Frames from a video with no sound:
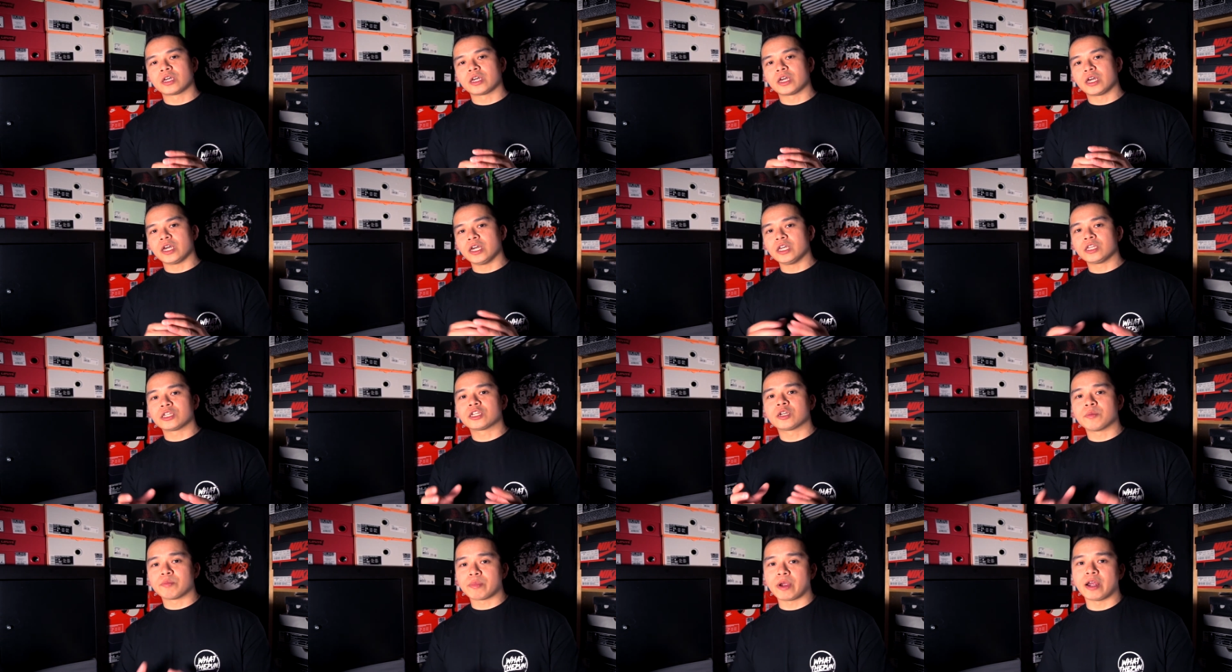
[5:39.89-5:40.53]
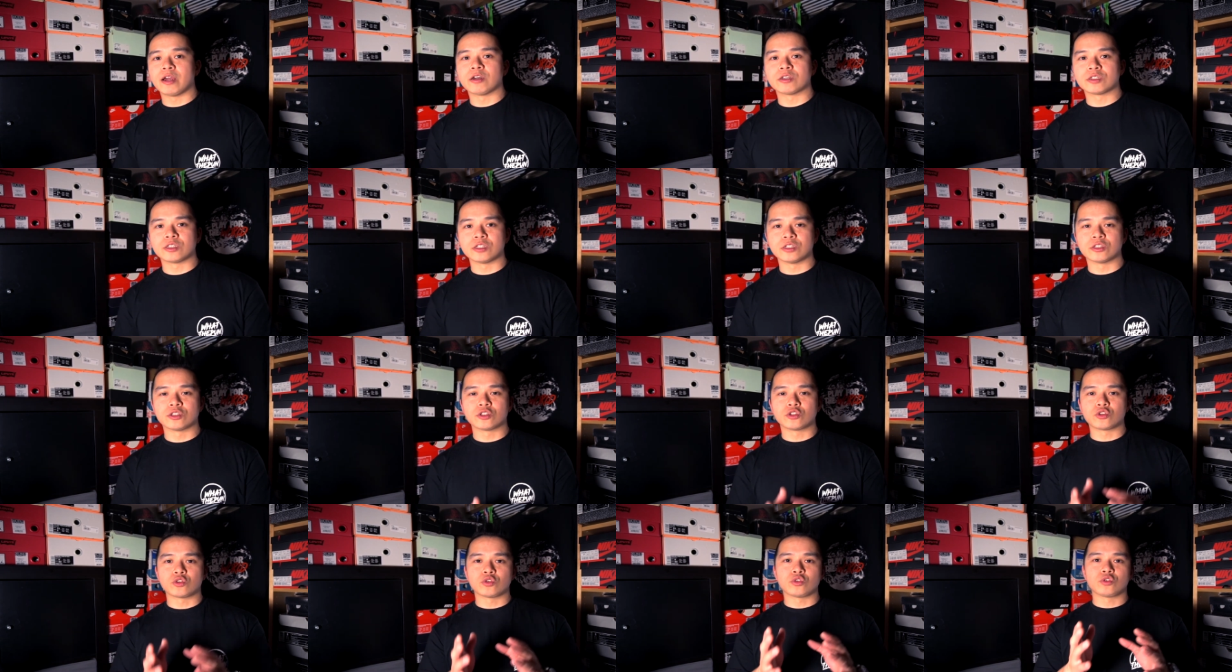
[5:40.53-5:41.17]
in comparison
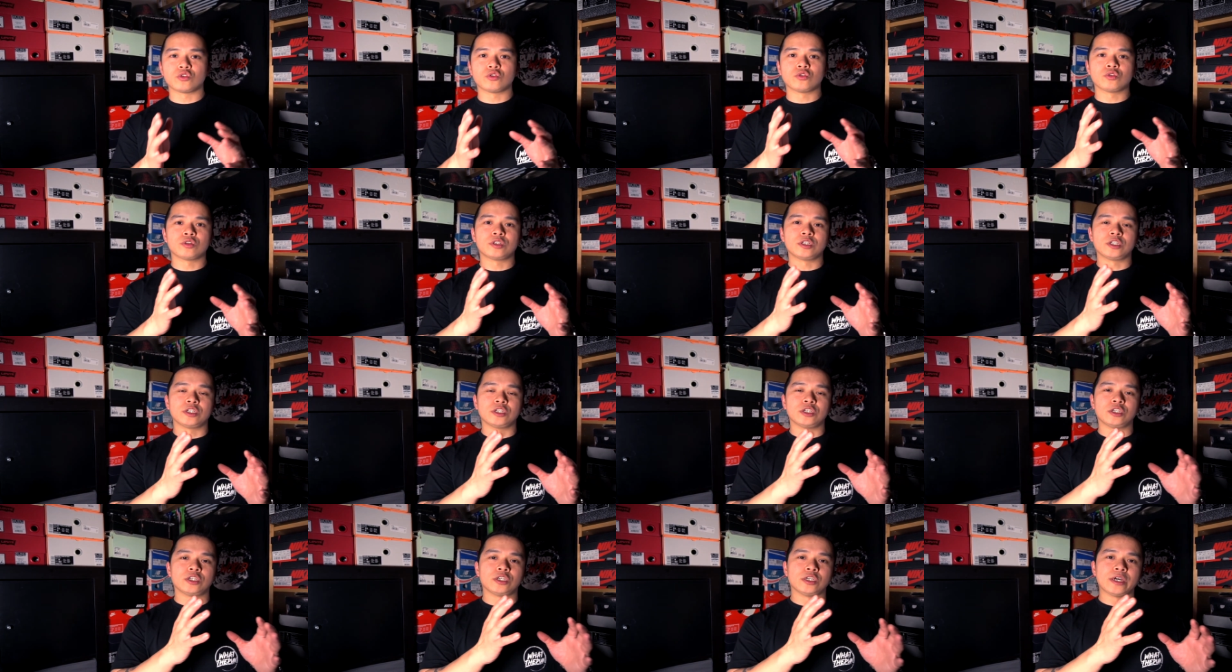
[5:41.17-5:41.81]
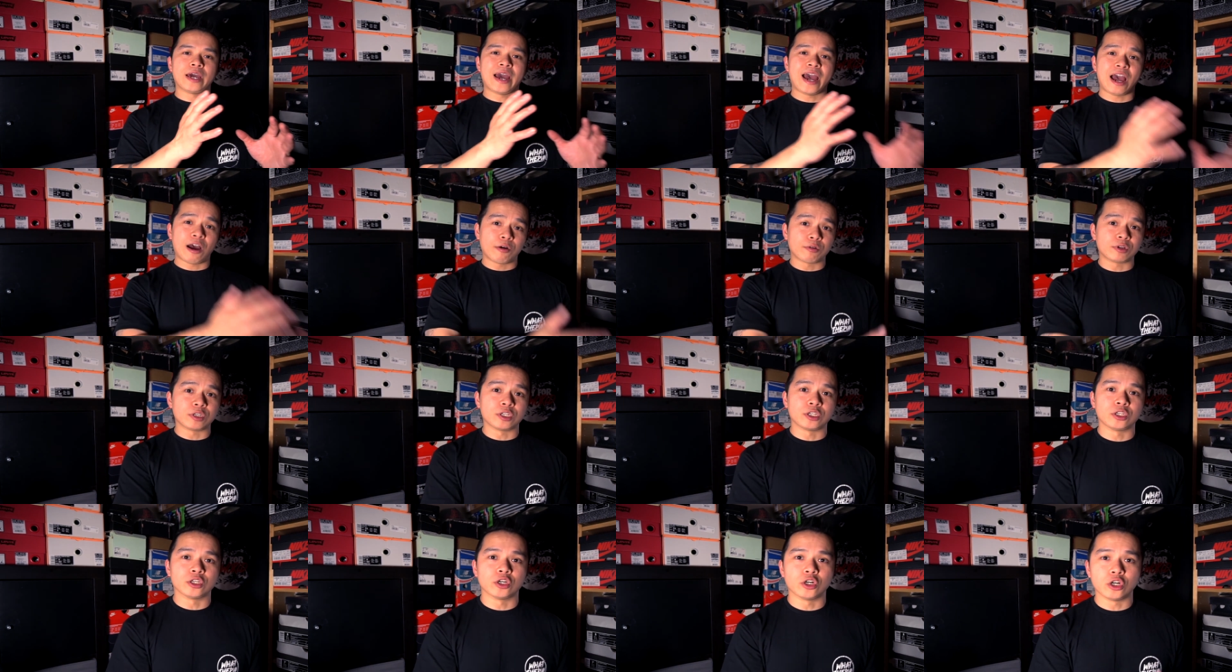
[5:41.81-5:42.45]
to the
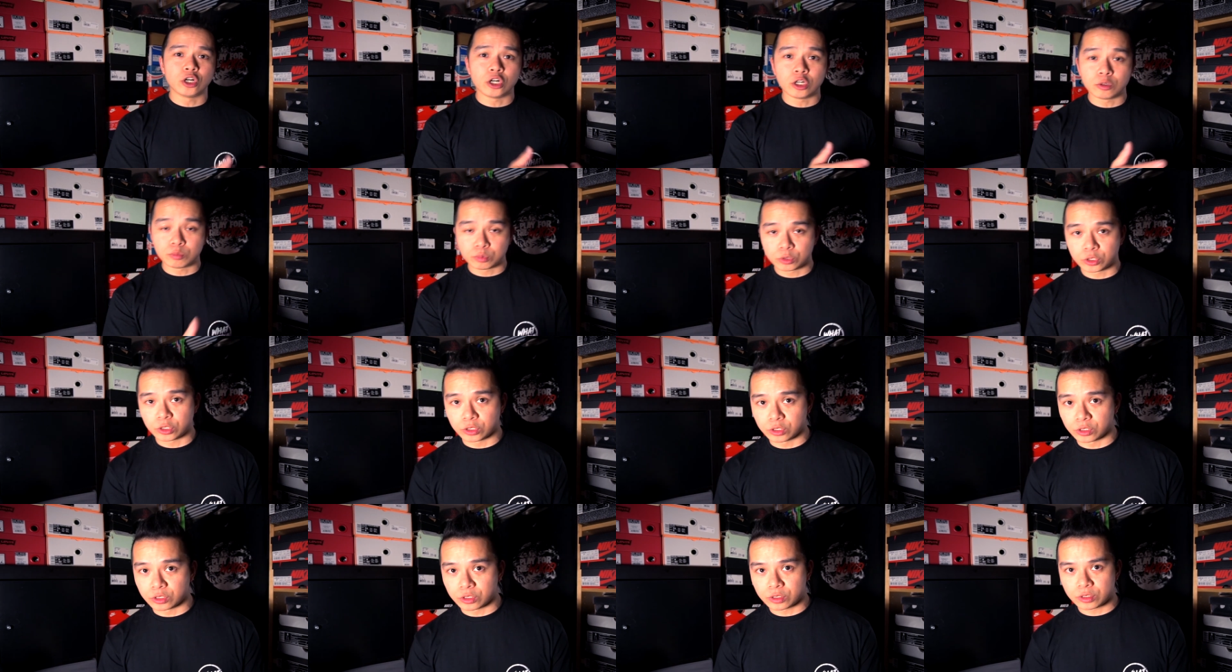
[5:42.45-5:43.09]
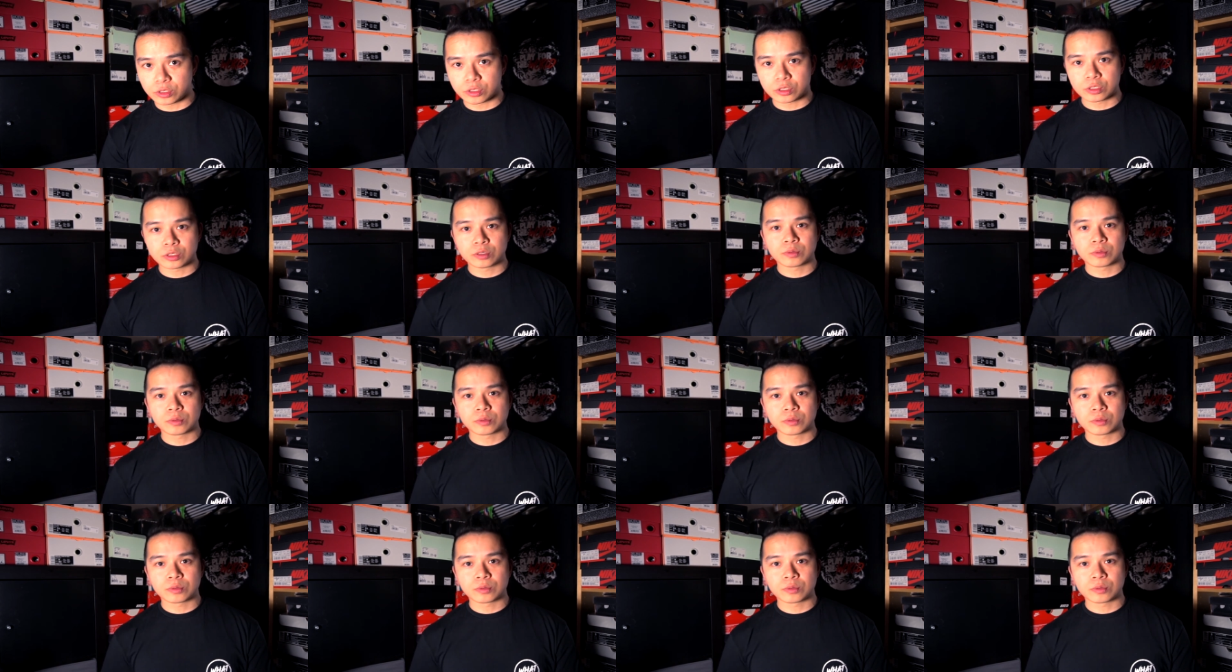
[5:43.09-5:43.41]
Audi options.